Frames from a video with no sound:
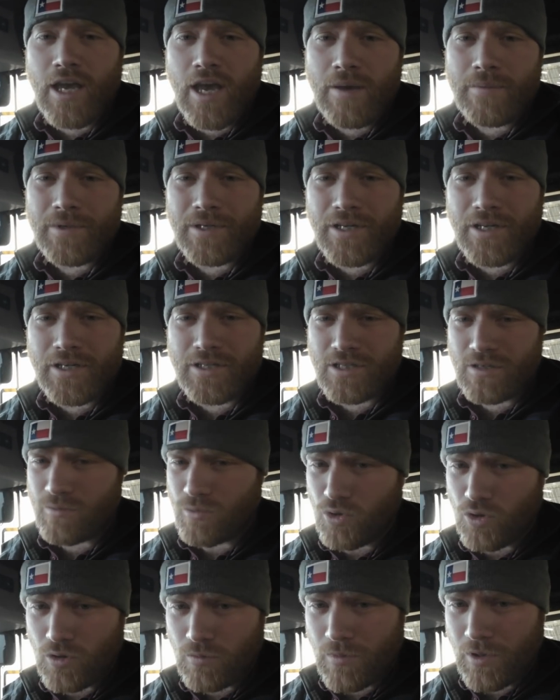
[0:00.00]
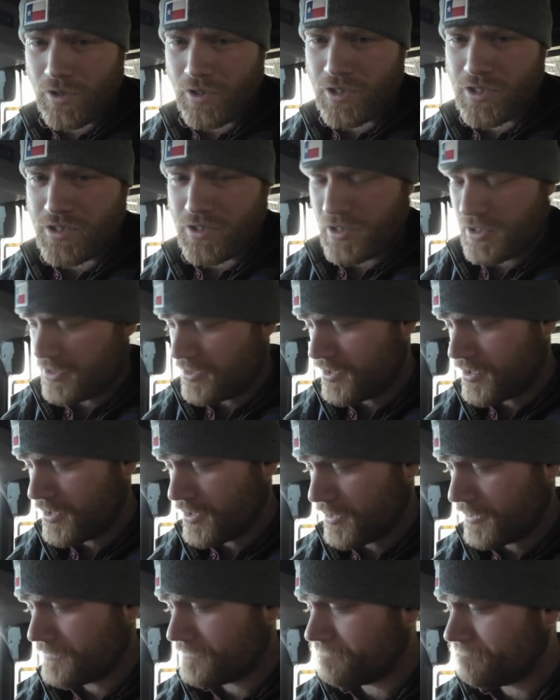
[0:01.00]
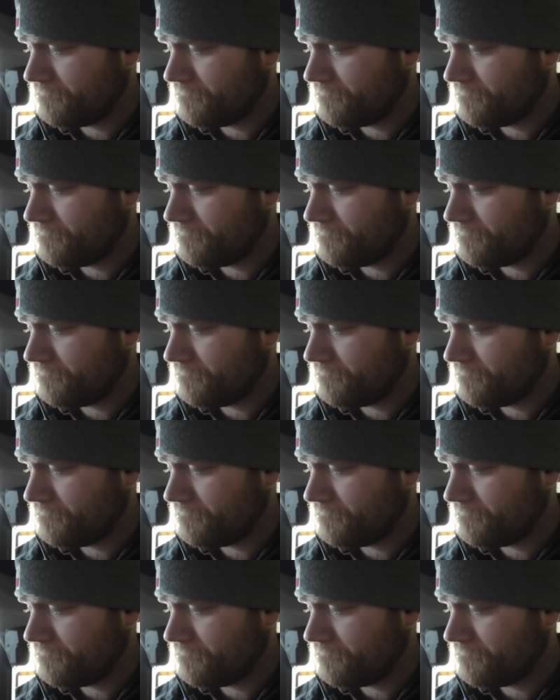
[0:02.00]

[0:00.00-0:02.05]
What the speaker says: M&S, I'm doing my research here.